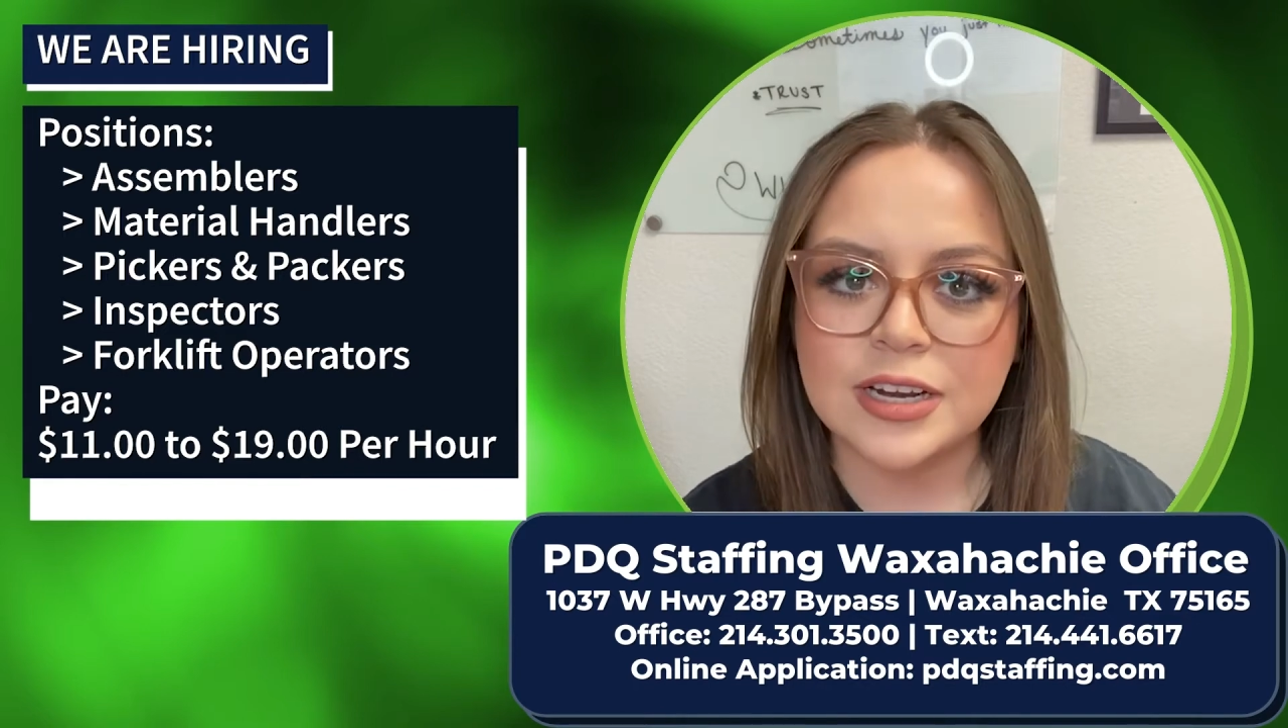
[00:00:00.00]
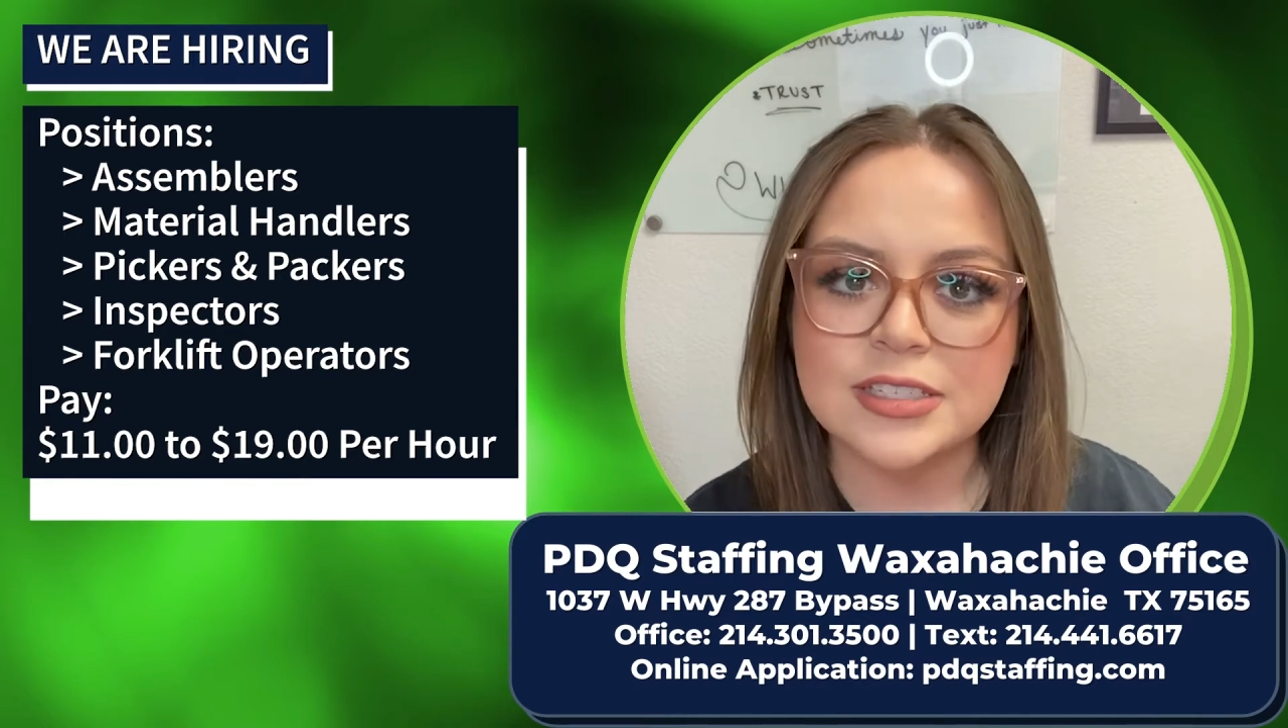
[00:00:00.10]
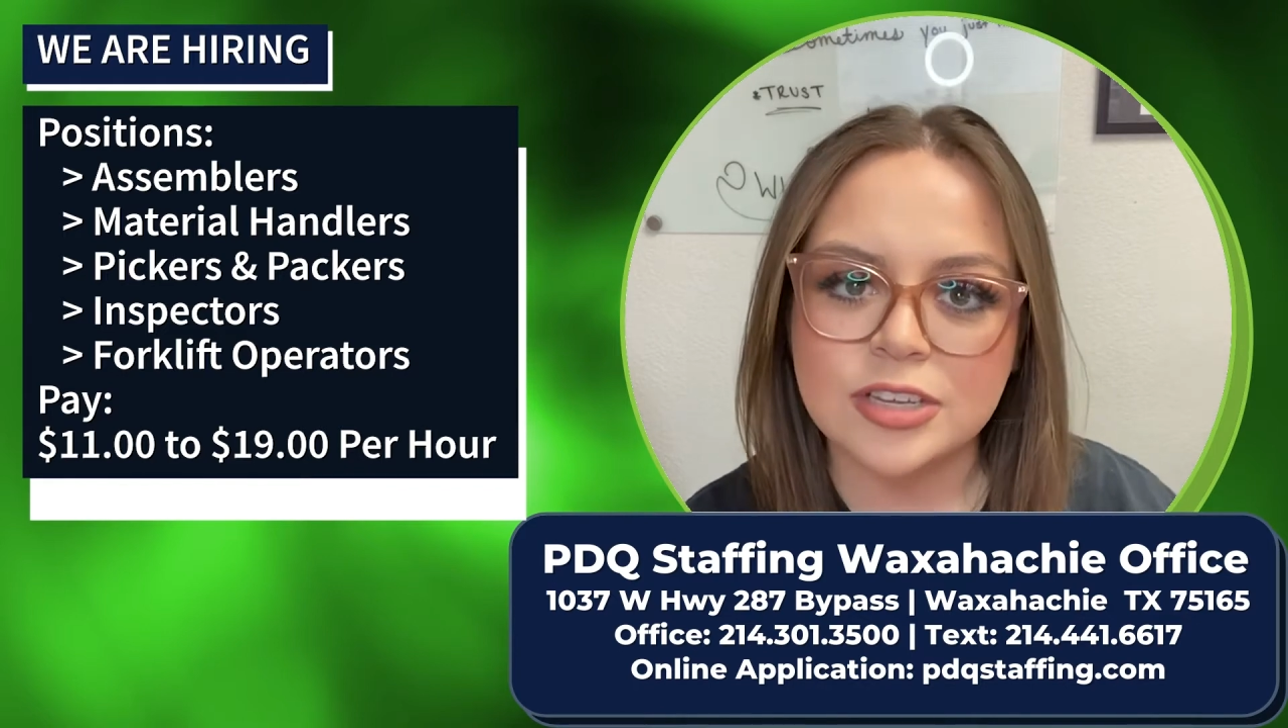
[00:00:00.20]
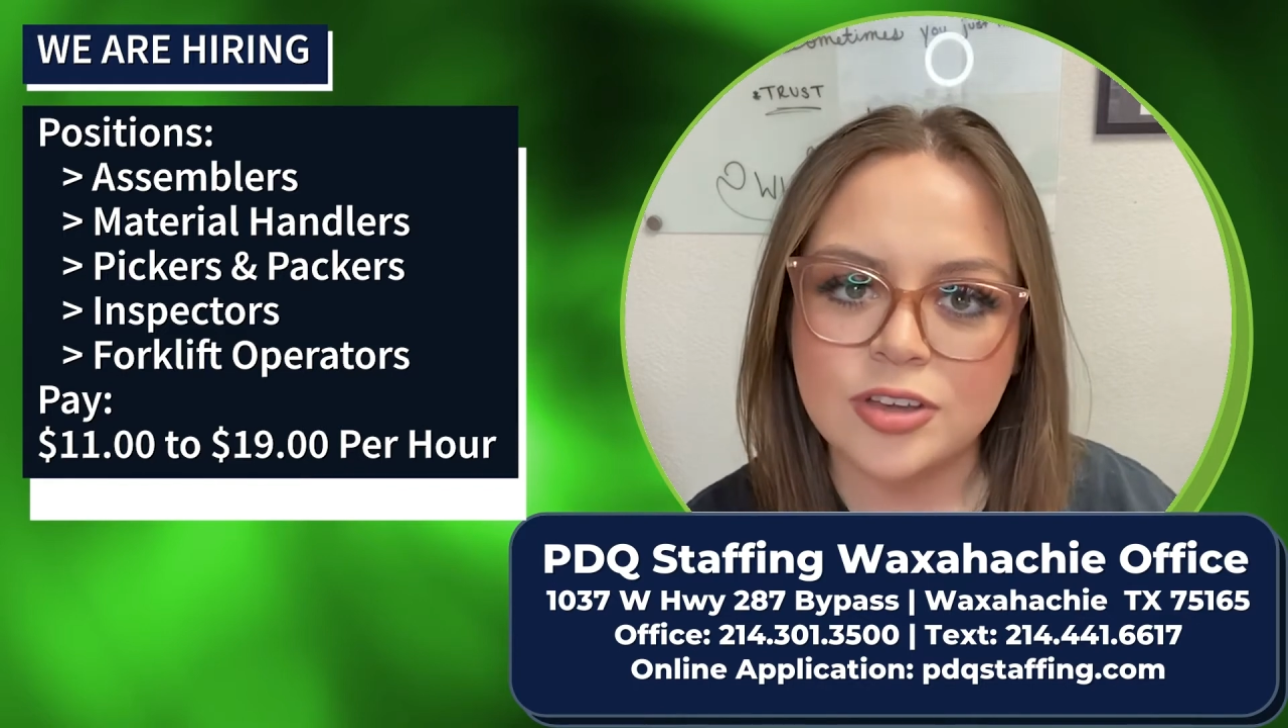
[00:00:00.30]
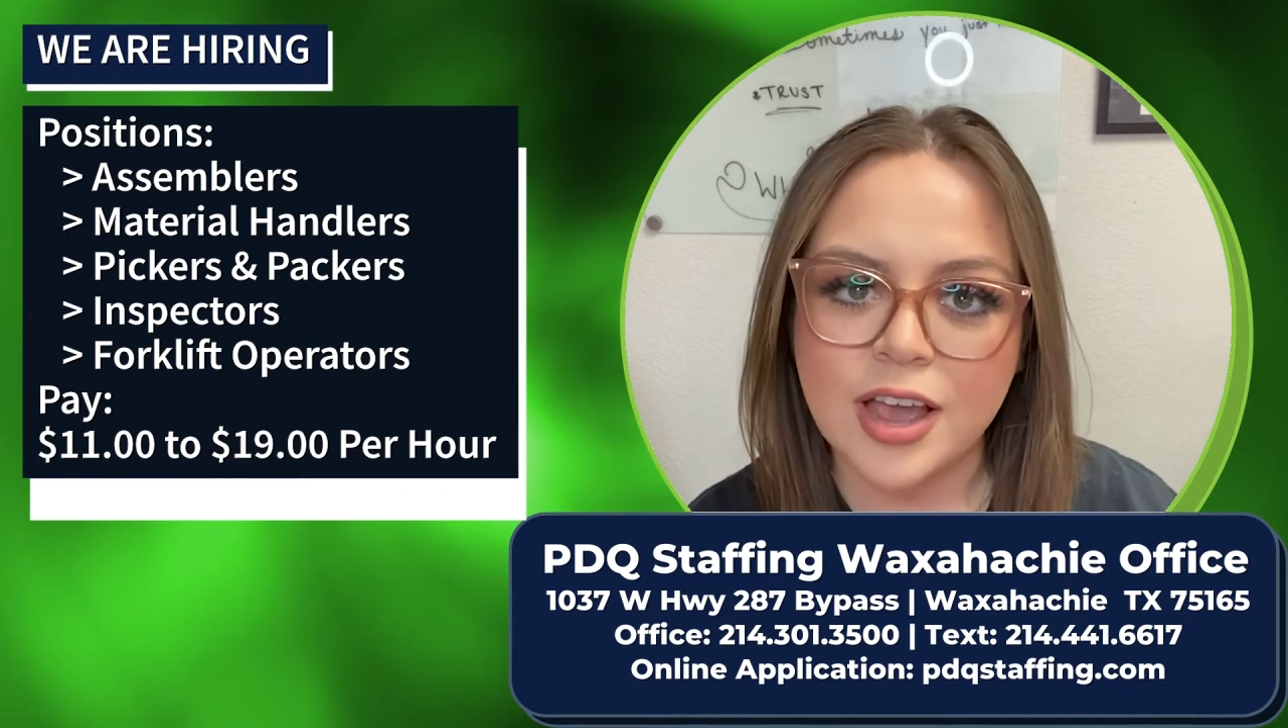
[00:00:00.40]
is
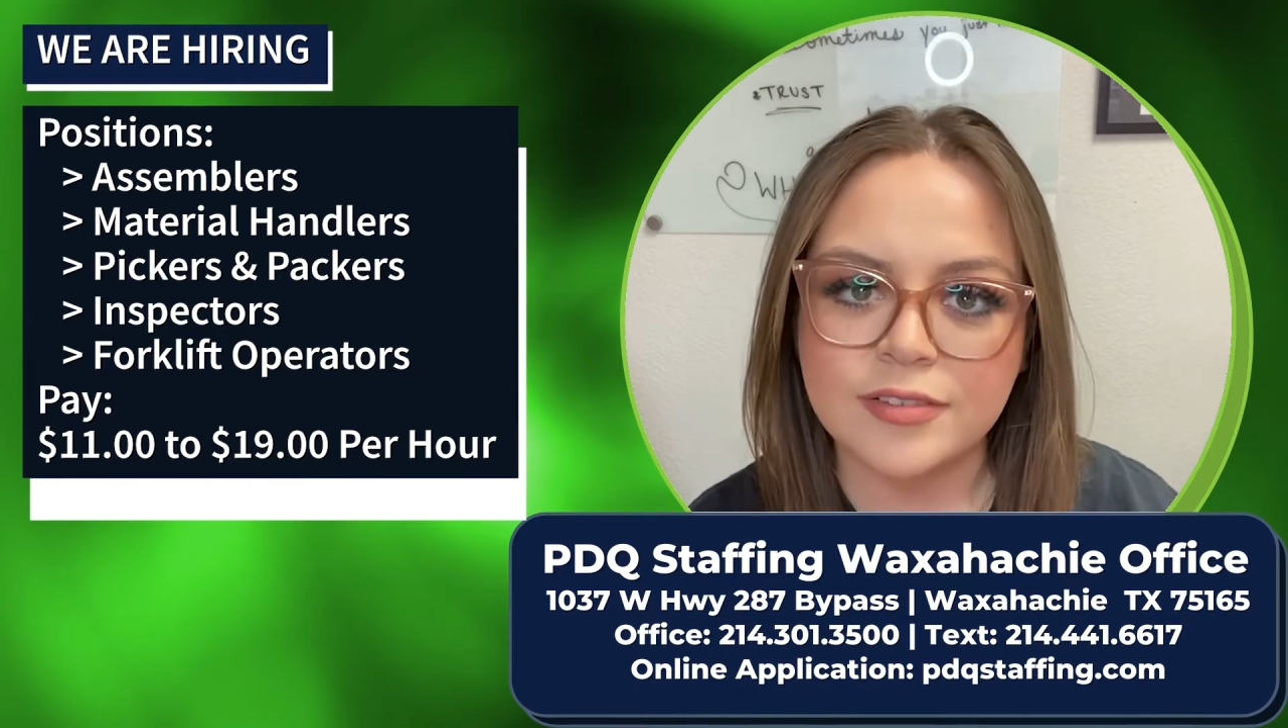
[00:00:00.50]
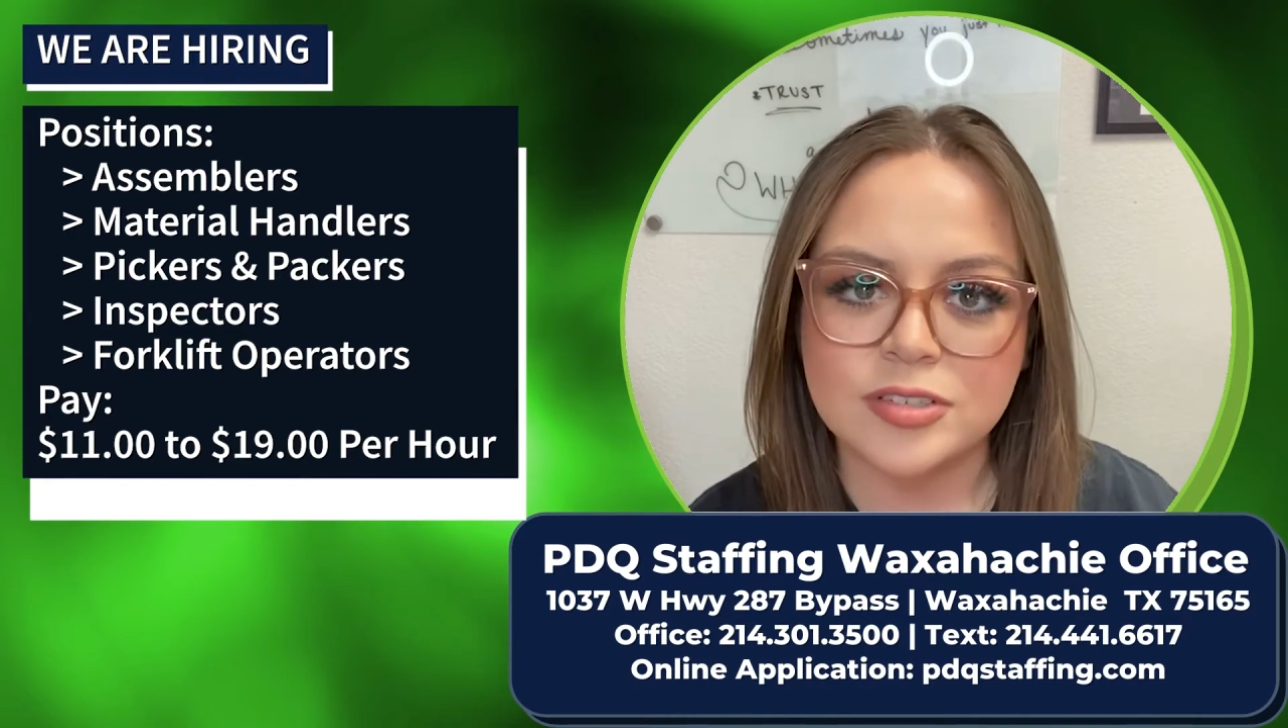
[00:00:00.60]
that you have